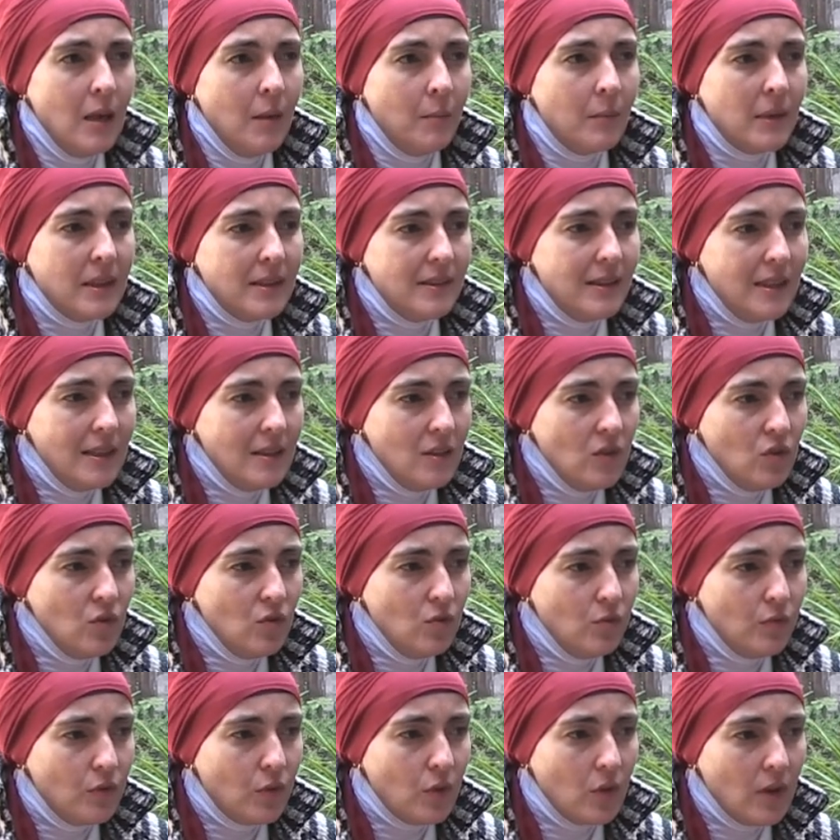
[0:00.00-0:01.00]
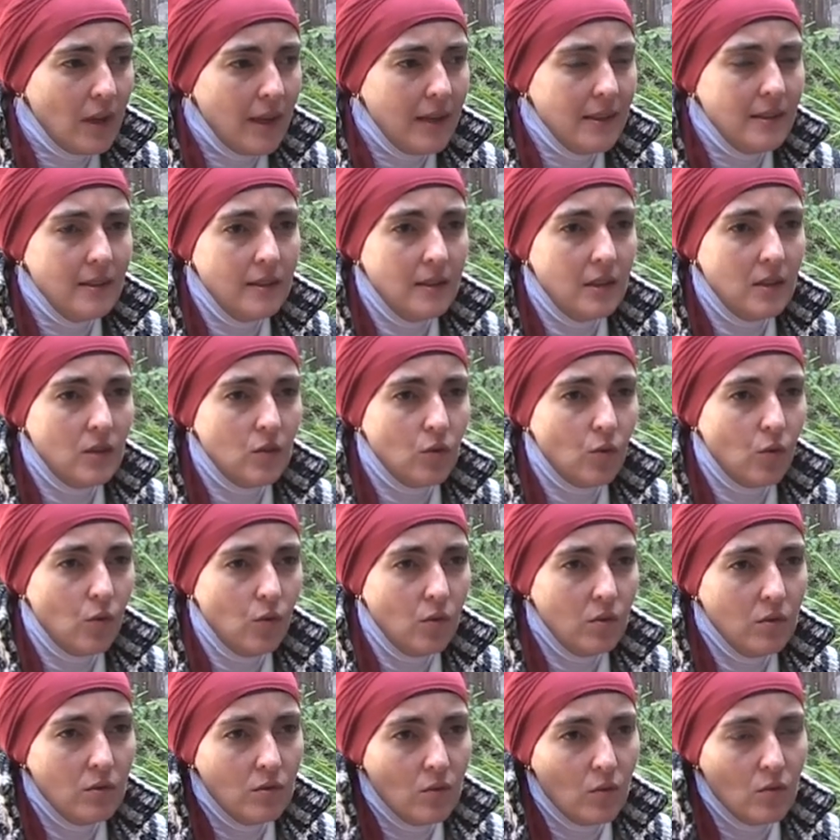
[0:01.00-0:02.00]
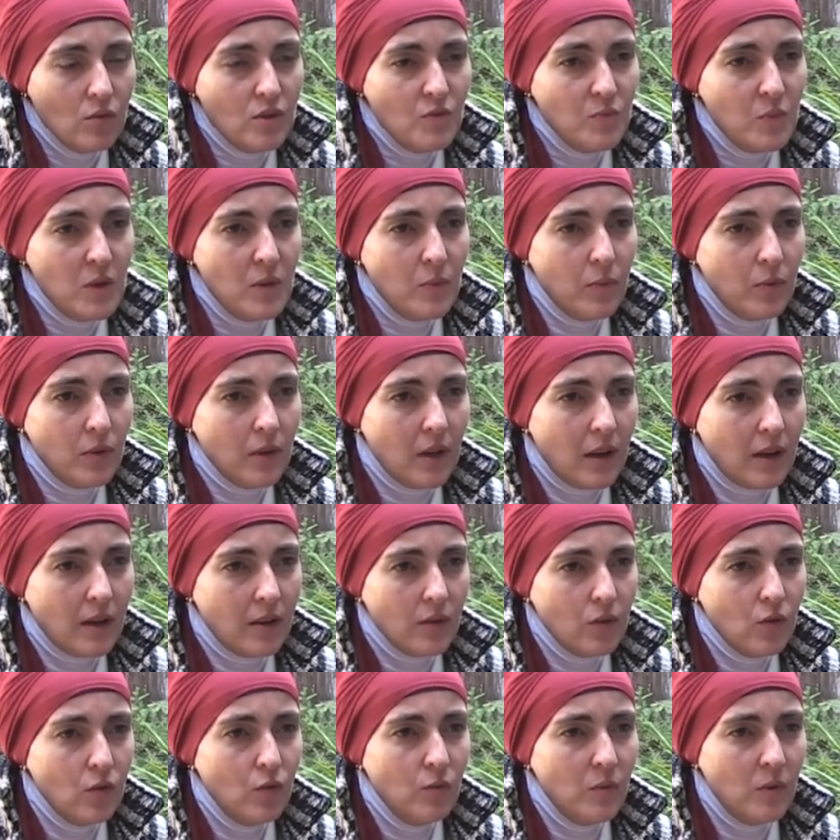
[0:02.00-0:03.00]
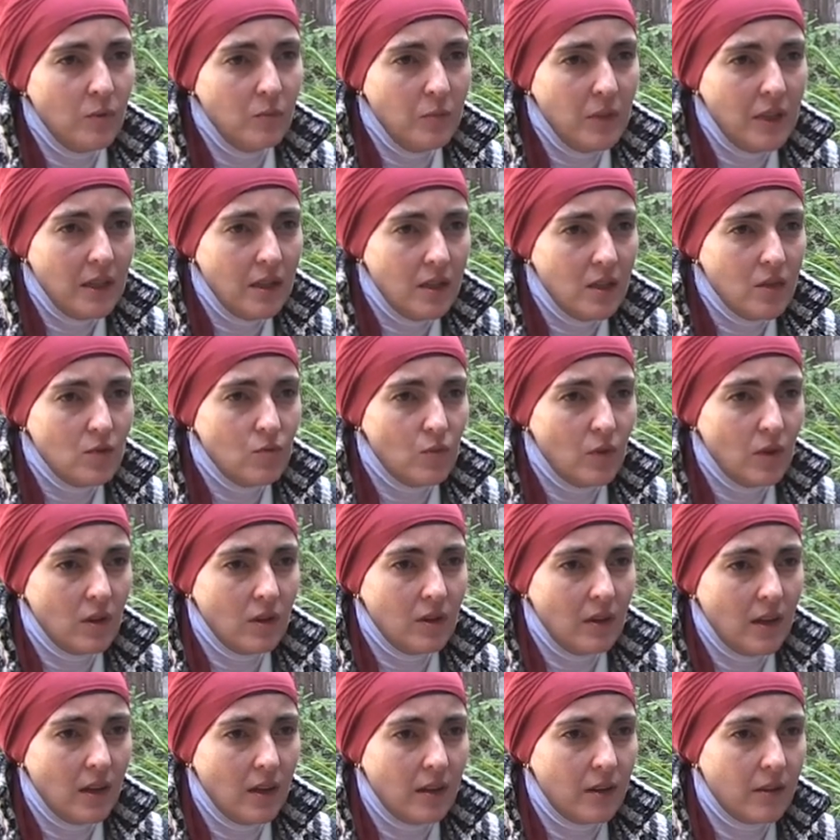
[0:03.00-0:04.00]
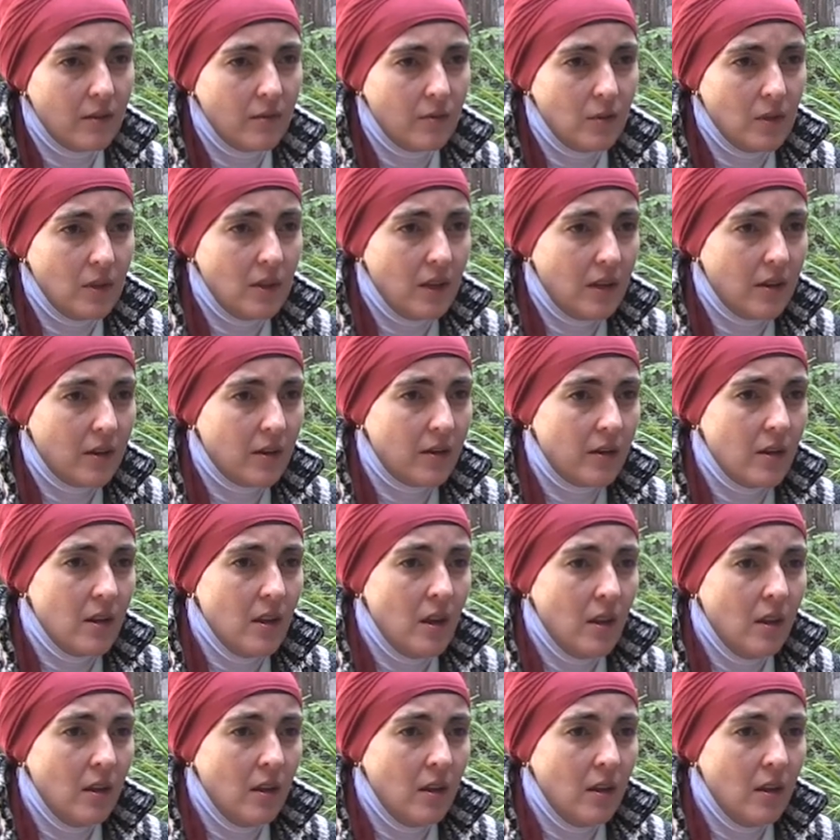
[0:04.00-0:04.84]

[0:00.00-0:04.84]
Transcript: But then you forget that all those people are human beings with their, with their